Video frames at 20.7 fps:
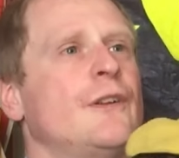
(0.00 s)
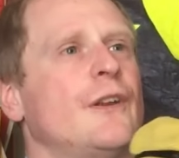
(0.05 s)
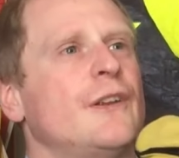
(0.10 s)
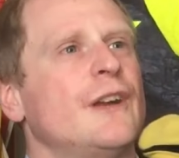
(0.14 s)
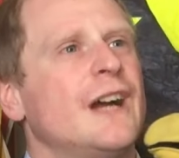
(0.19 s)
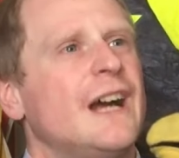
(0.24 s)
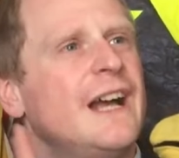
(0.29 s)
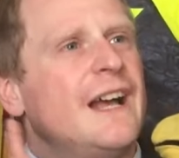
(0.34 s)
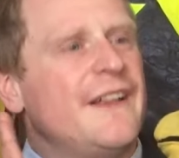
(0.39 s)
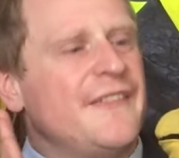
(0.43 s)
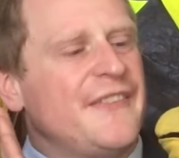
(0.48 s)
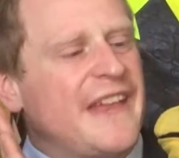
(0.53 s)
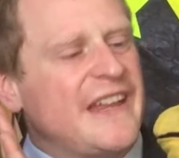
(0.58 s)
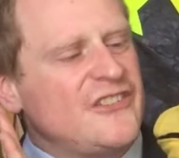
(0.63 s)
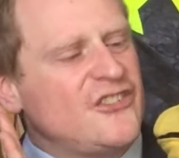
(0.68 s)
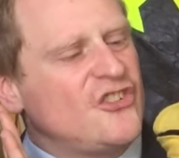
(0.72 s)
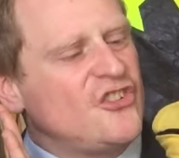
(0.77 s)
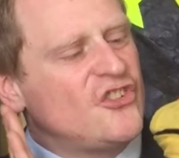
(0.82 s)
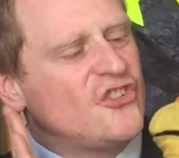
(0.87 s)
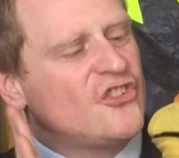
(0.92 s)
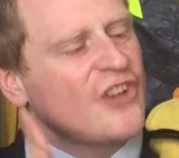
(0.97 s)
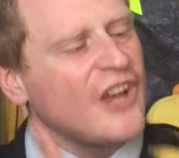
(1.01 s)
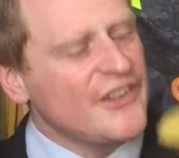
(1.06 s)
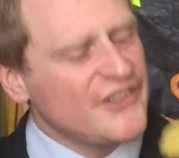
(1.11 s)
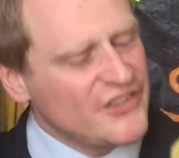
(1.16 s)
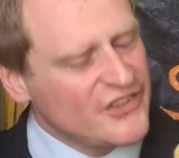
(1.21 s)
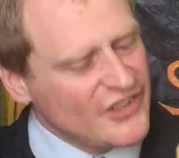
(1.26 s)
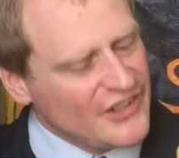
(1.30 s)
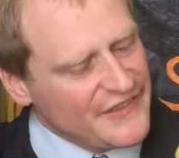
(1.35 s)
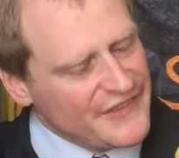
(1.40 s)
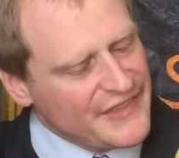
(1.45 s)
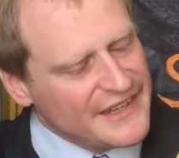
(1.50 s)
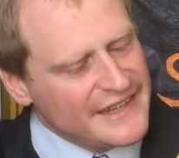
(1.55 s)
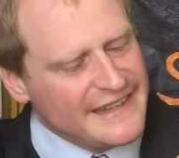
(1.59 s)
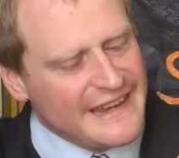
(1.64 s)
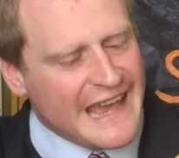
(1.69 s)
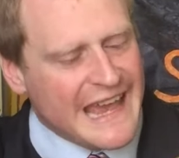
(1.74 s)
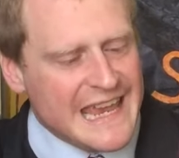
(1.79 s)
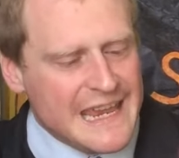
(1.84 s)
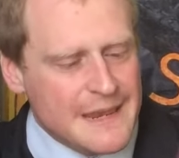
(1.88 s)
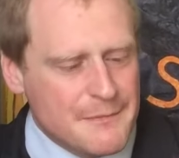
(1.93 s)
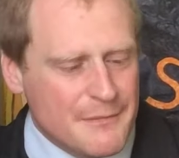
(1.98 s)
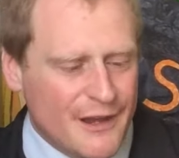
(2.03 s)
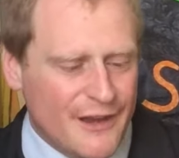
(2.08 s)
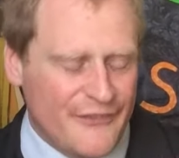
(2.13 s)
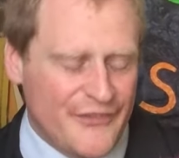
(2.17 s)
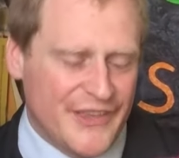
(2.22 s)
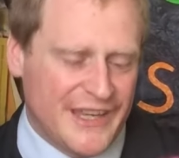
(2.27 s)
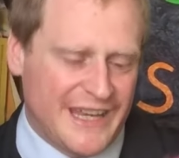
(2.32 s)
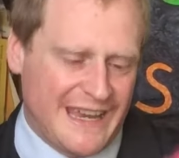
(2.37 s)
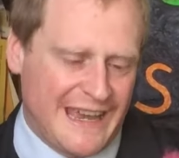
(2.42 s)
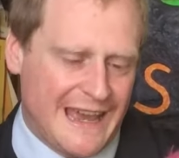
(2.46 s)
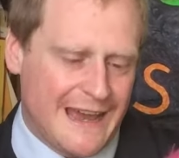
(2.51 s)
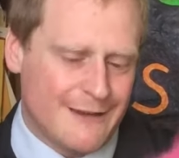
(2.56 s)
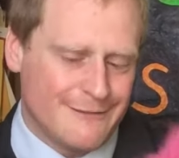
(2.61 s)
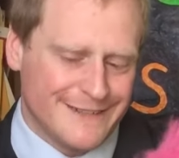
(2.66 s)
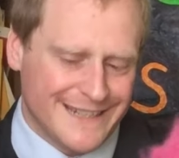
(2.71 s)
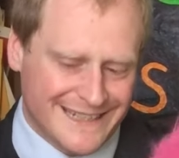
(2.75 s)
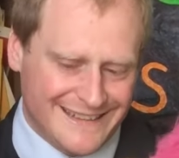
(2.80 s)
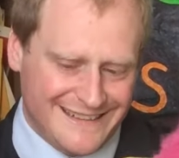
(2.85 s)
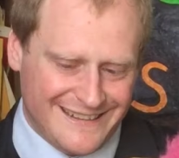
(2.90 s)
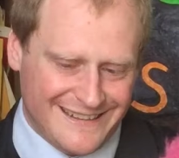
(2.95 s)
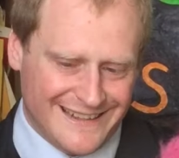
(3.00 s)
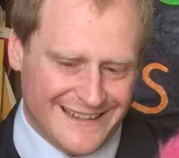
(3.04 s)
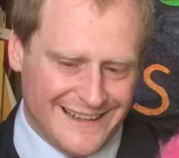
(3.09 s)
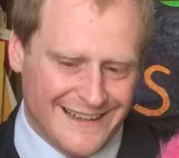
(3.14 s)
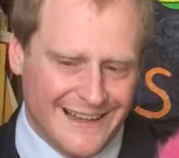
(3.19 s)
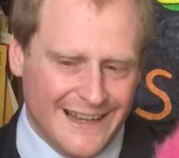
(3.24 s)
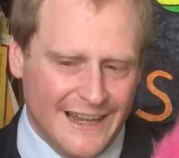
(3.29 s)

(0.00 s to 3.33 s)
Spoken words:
No. That's just the name of the character.